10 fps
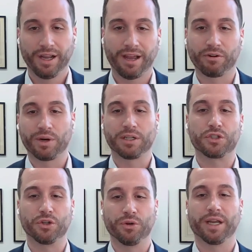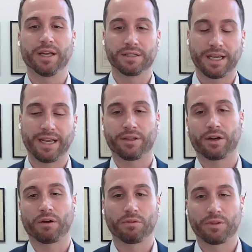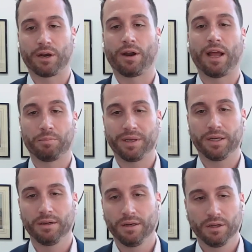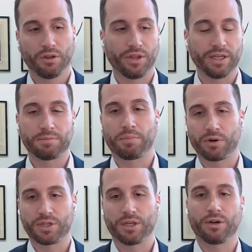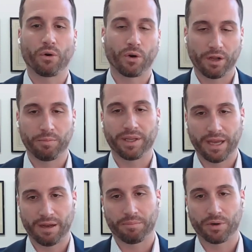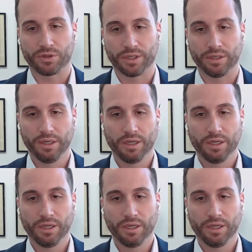everyone is doing it saying they're helping this person or helping that person.